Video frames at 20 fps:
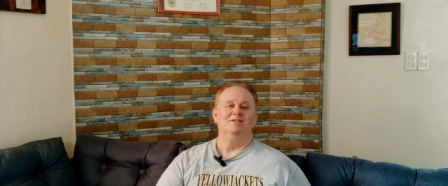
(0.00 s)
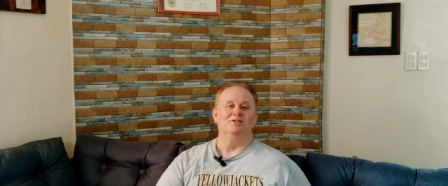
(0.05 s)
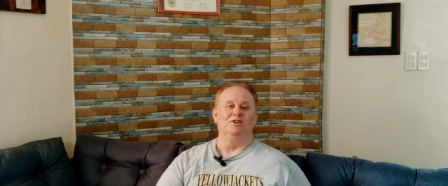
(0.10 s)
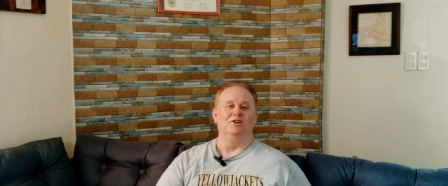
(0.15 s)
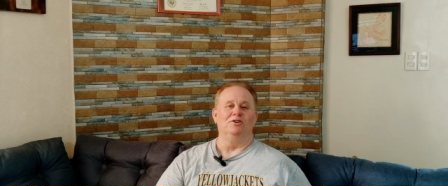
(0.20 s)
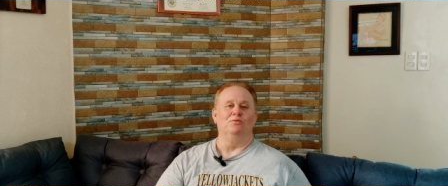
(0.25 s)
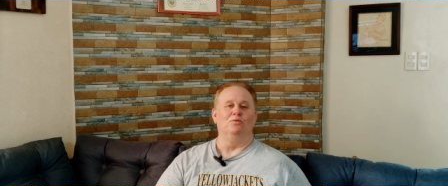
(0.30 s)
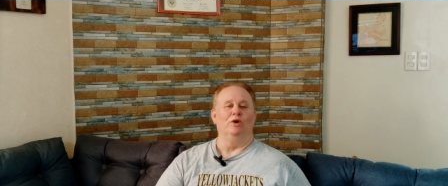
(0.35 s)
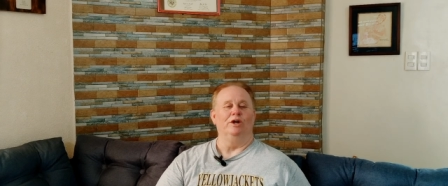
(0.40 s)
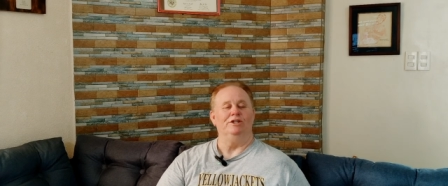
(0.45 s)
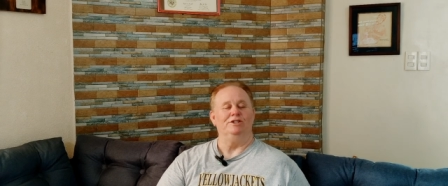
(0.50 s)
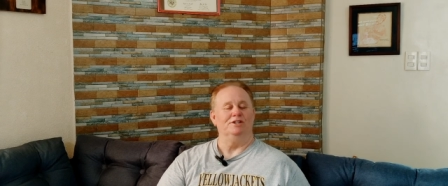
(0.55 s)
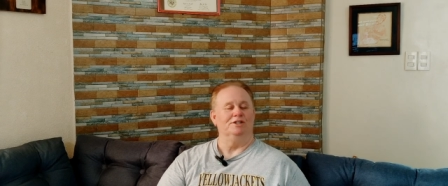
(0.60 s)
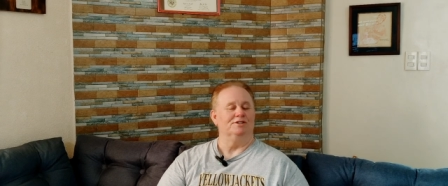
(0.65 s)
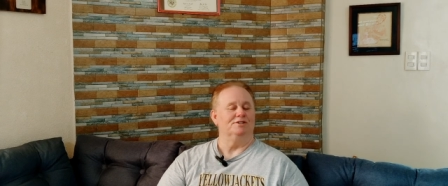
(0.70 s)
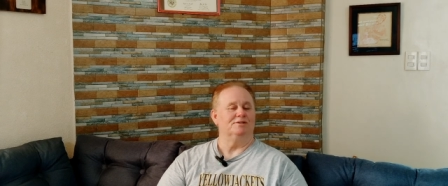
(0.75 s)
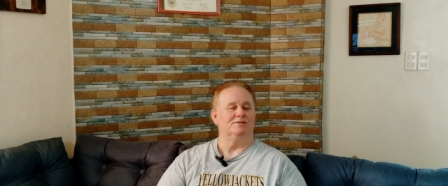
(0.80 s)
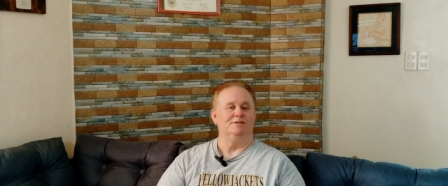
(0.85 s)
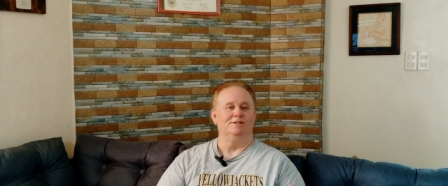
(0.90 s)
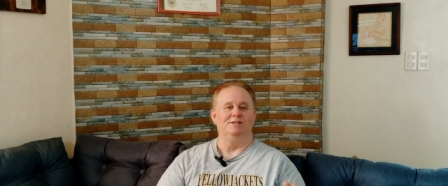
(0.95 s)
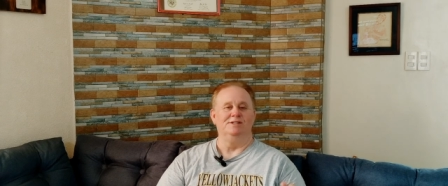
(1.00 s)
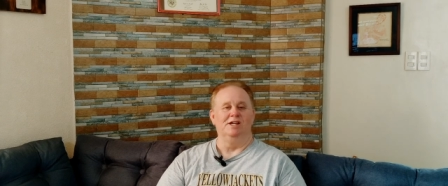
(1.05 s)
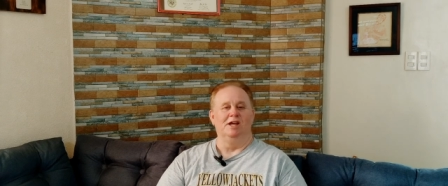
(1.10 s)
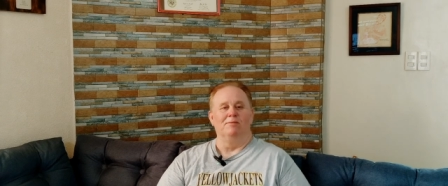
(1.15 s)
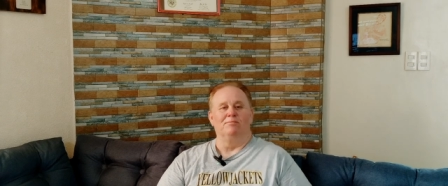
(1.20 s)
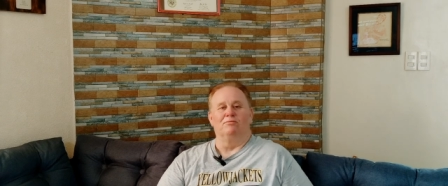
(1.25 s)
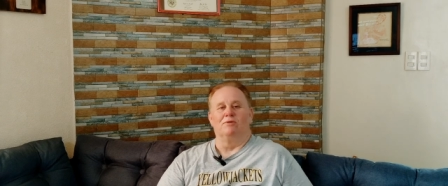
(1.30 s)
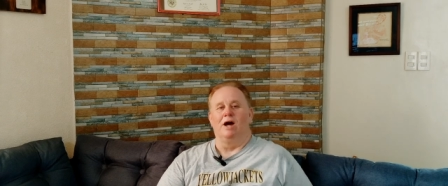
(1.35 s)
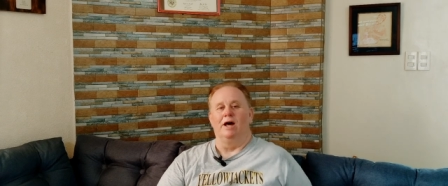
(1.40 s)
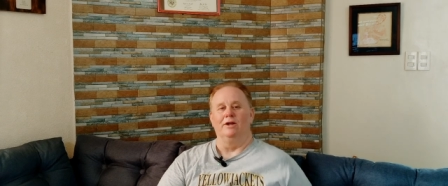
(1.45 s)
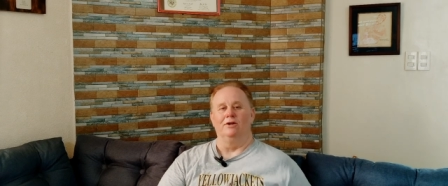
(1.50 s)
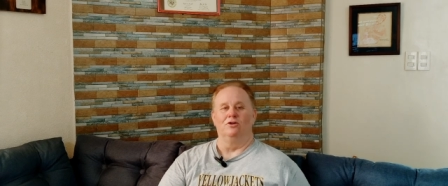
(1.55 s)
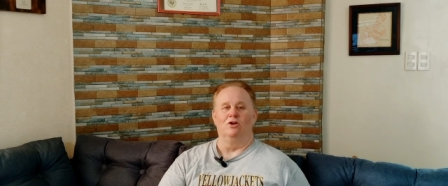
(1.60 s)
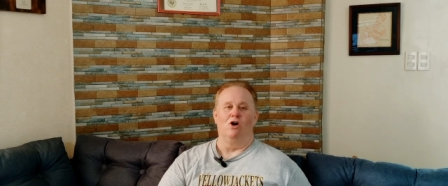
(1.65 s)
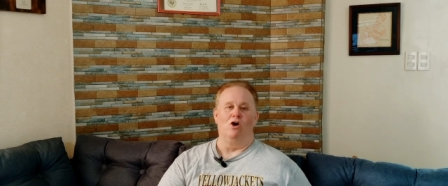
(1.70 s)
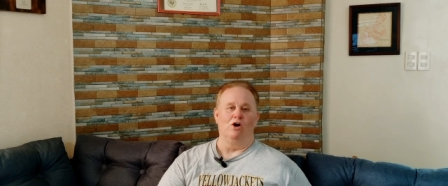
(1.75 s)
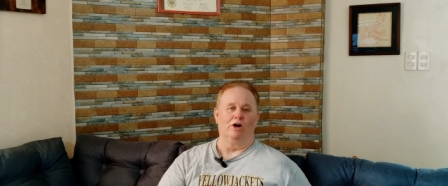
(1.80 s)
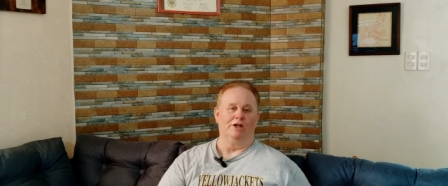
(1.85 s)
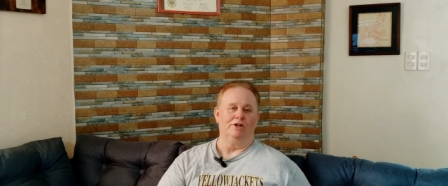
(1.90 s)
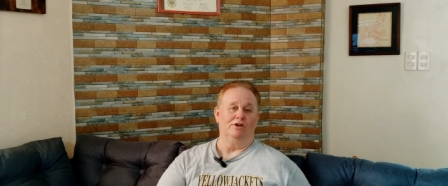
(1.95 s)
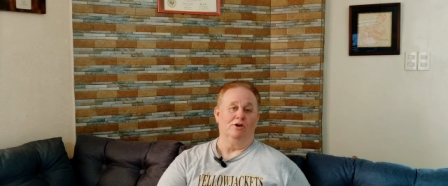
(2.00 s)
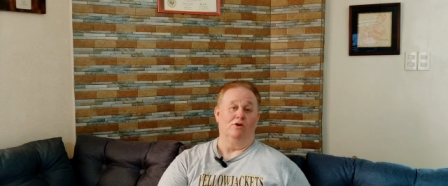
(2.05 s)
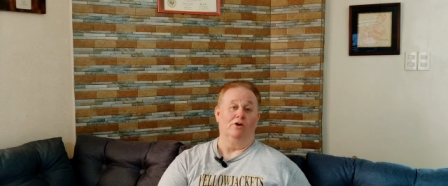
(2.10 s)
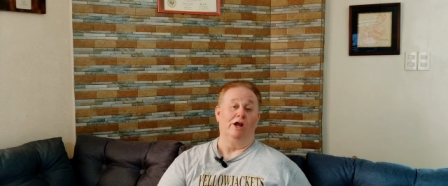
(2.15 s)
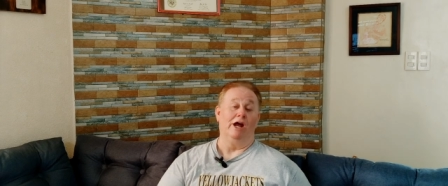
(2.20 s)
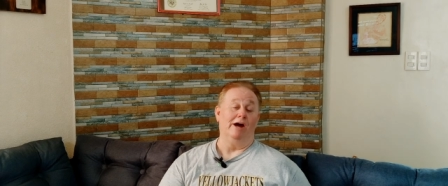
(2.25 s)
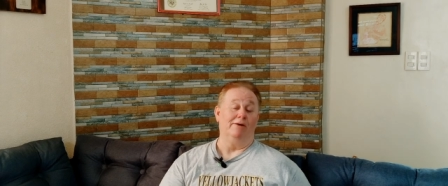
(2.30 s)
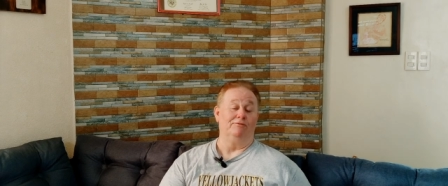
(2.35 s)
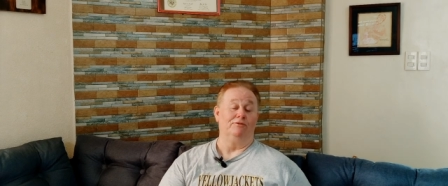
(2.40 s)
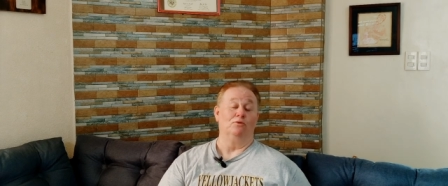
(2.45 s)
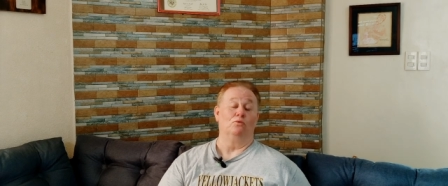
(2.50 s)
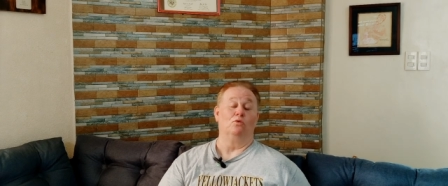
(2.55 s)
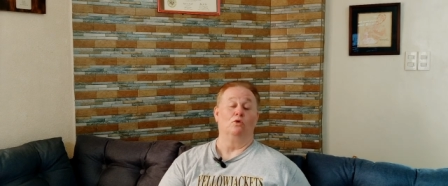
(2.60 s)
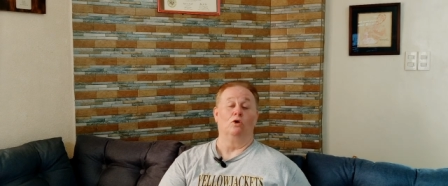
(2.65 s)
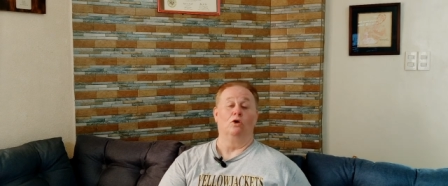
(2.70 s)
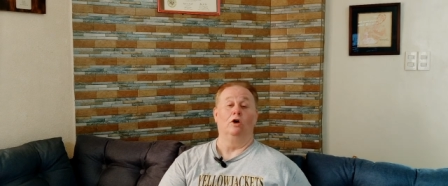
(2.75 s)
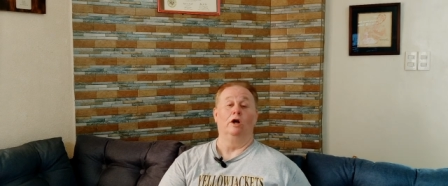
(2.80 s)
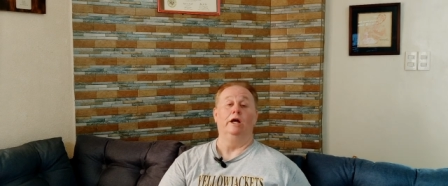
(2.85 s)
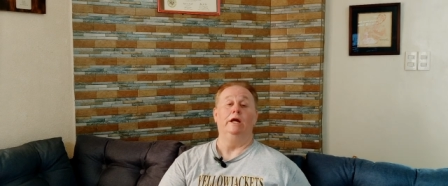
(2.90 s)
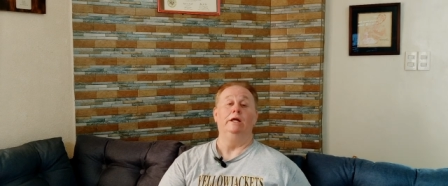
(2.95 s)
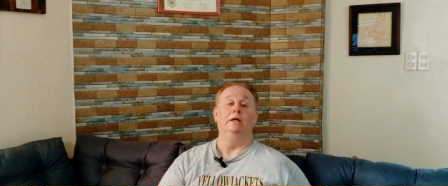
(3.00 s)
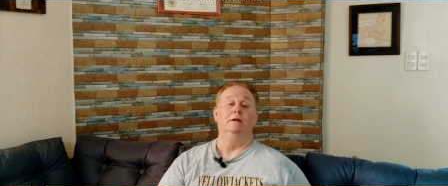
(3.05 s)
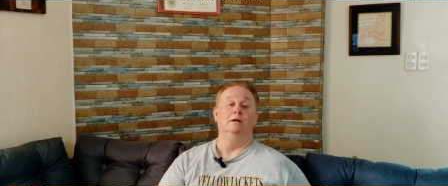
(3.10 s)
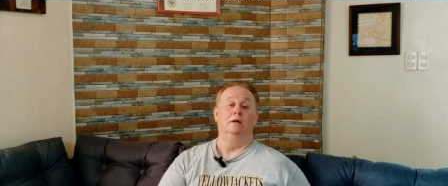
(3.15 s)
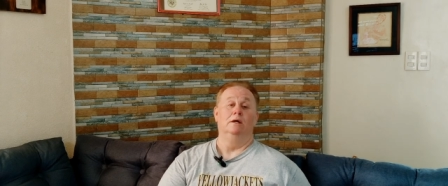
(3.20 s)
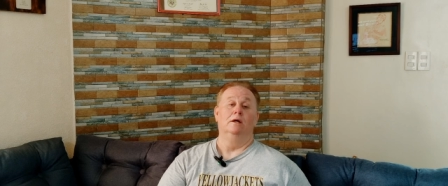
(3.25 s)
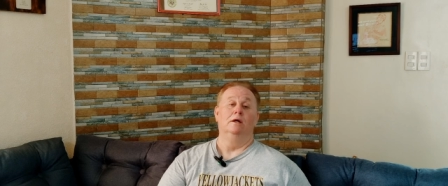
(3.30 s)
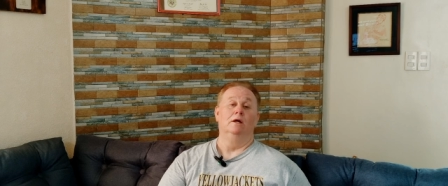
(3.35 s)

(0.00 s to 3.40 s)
So we just zip right along and don't have to worry.